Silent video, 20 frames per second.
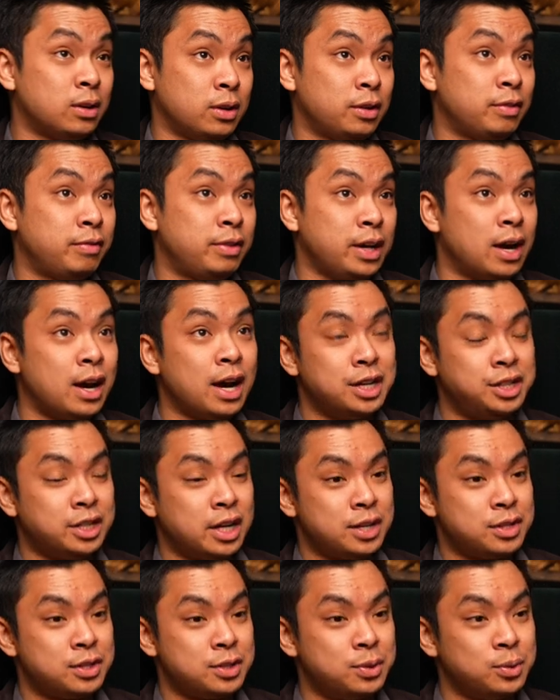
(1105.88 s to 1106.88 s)
a lot of the
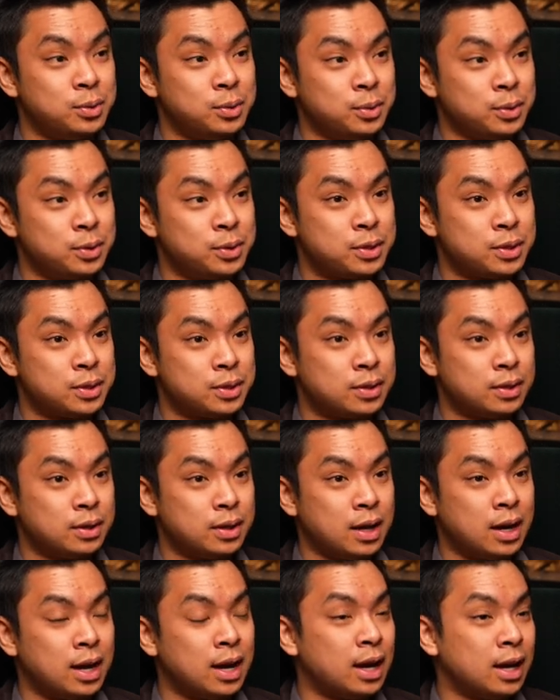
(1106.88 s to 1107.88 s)
IGA stores
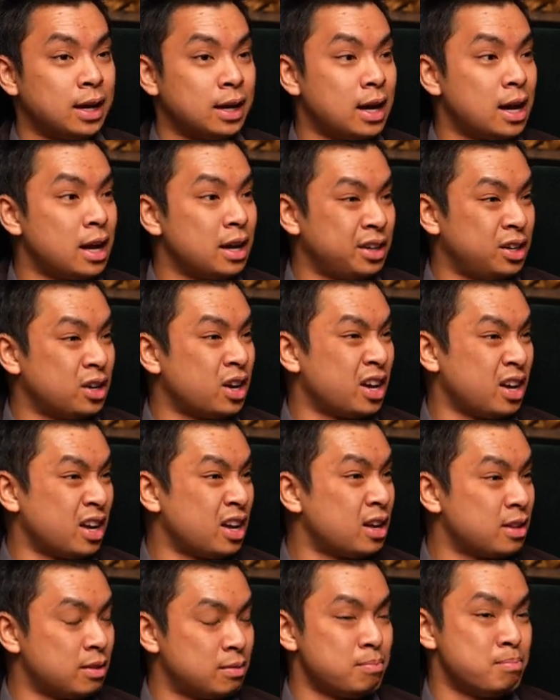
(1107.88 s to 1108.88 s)
are you
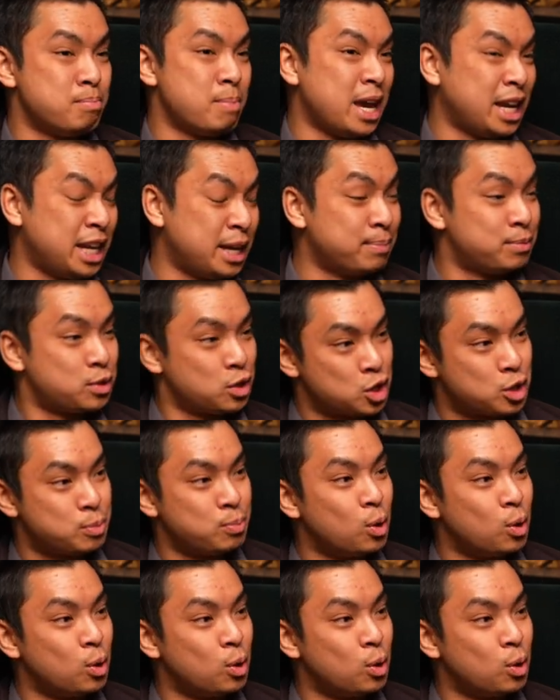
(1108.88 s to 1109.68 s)
know medium to